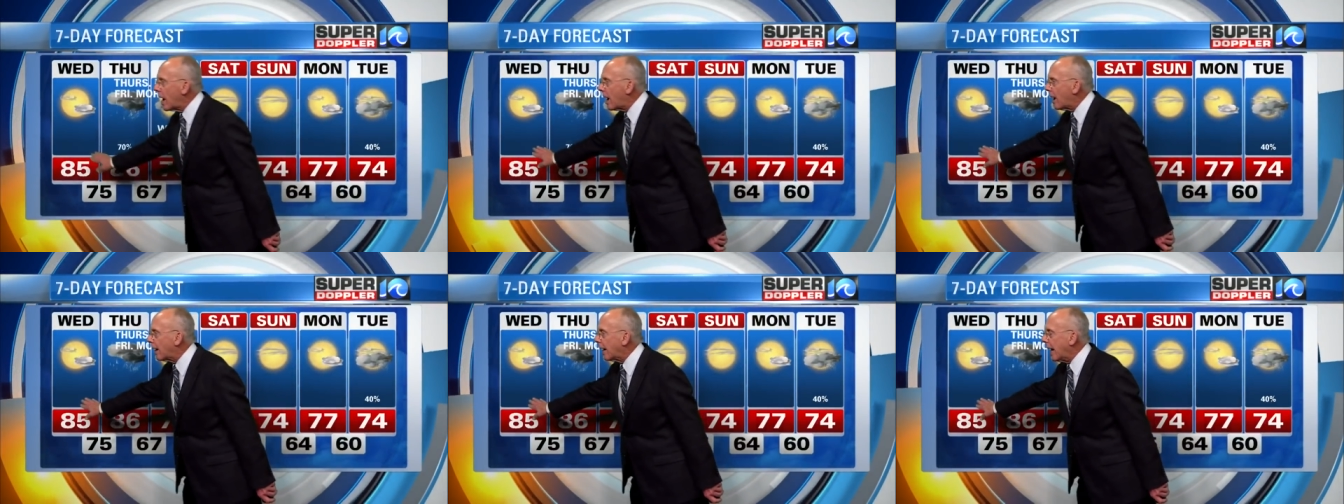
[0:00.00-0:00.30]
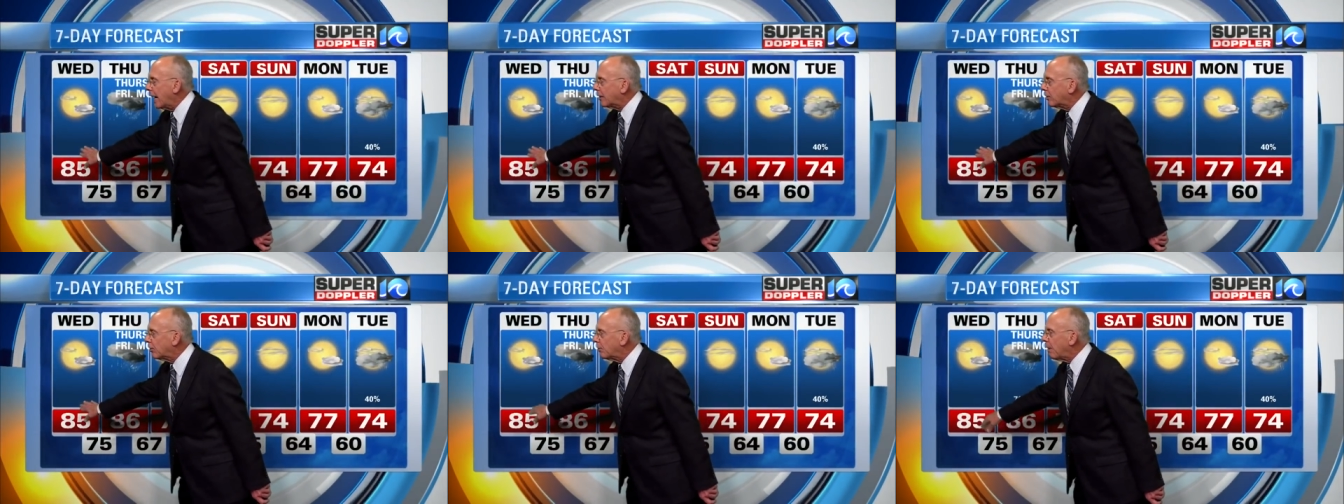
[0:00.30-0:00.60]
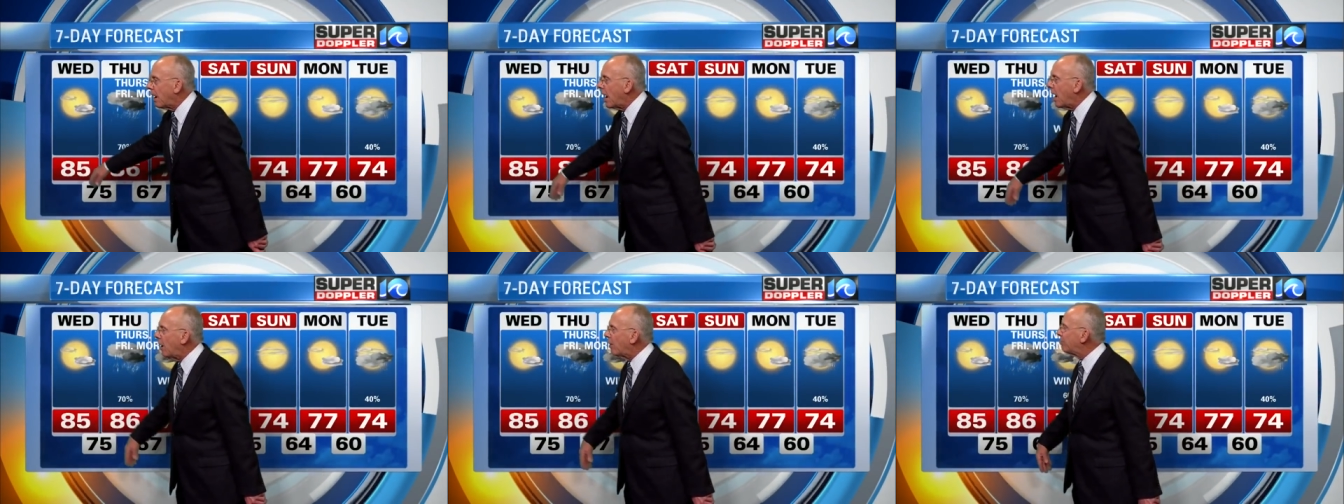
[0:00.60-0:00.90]
are again.
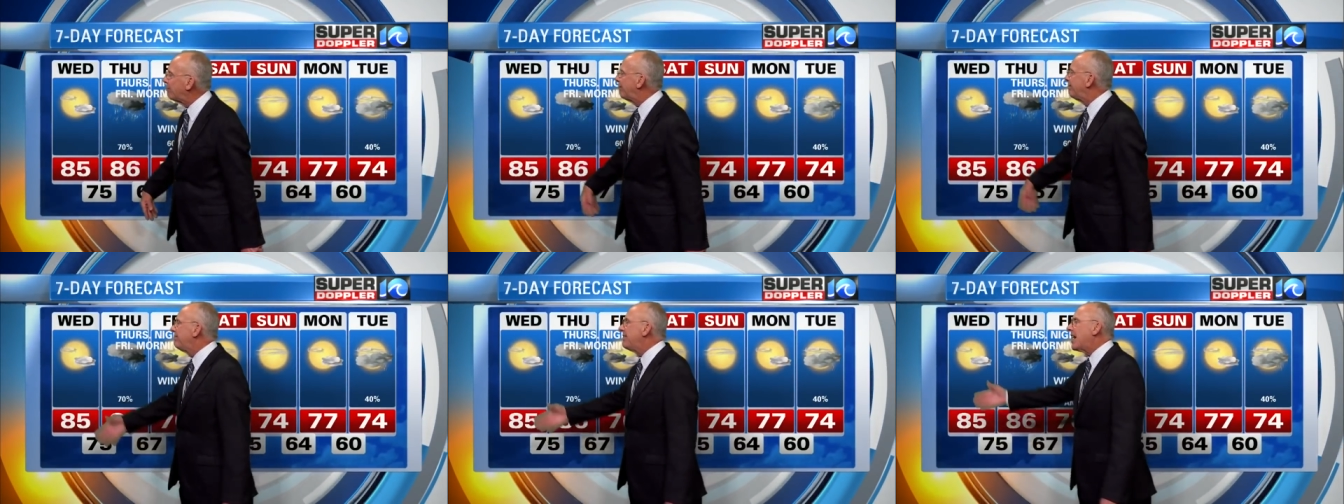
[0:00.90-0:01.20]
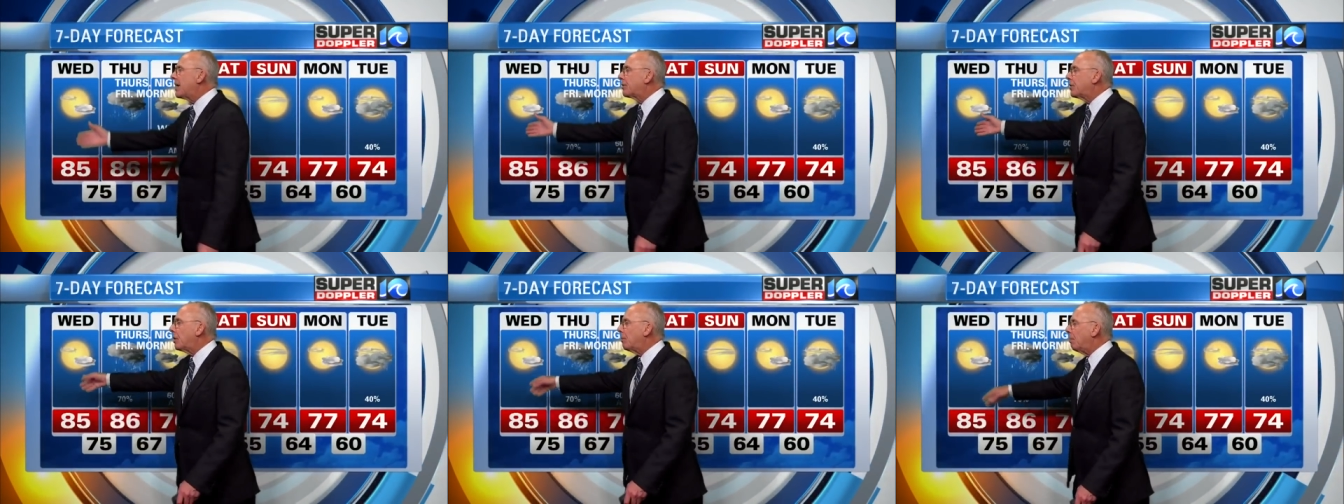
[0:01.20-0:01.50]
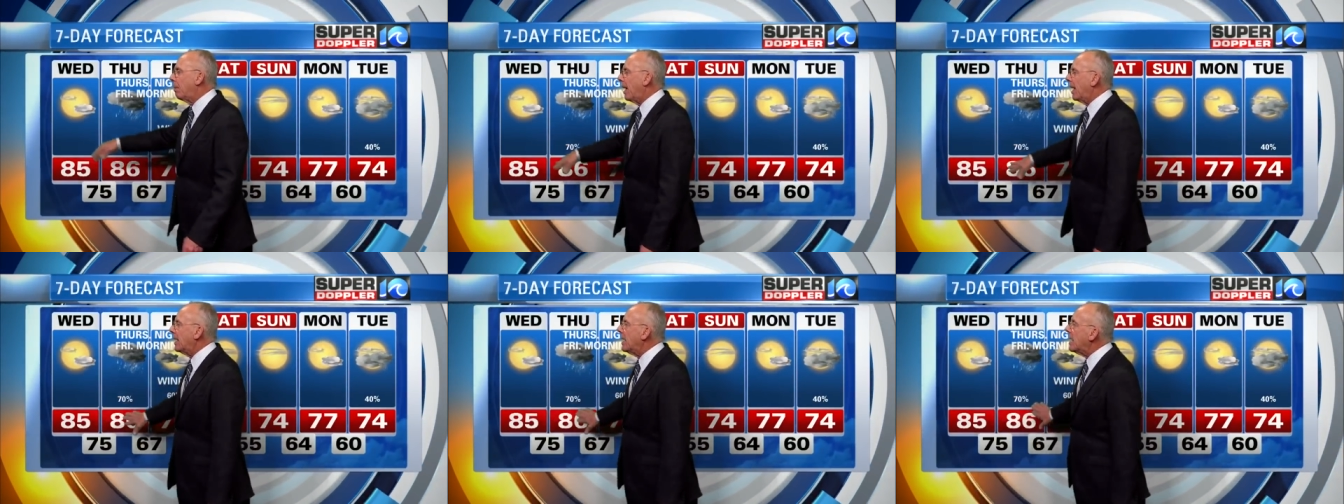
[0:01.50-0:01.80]
Tomorrow, nothing
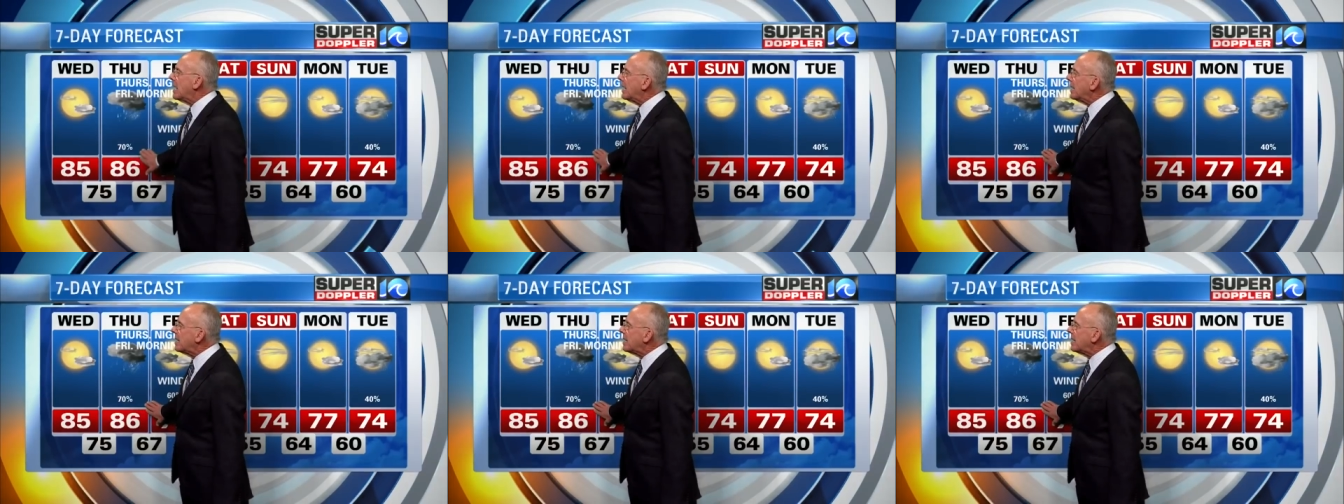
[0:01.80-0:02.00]
big.